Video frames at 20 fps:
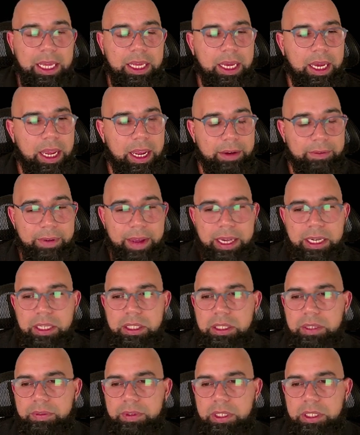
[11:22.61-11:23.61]

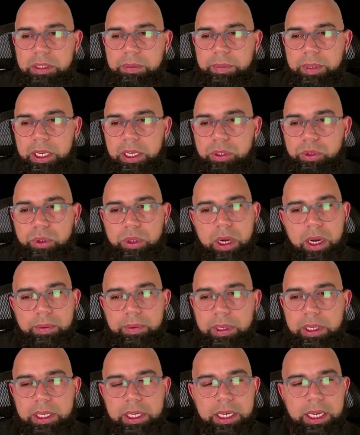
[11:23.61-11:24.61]
advantage of these speeds, you're not
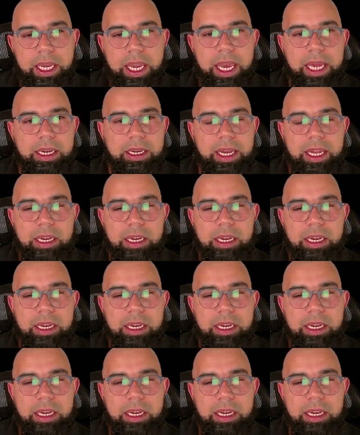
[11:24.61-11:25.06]
really going to get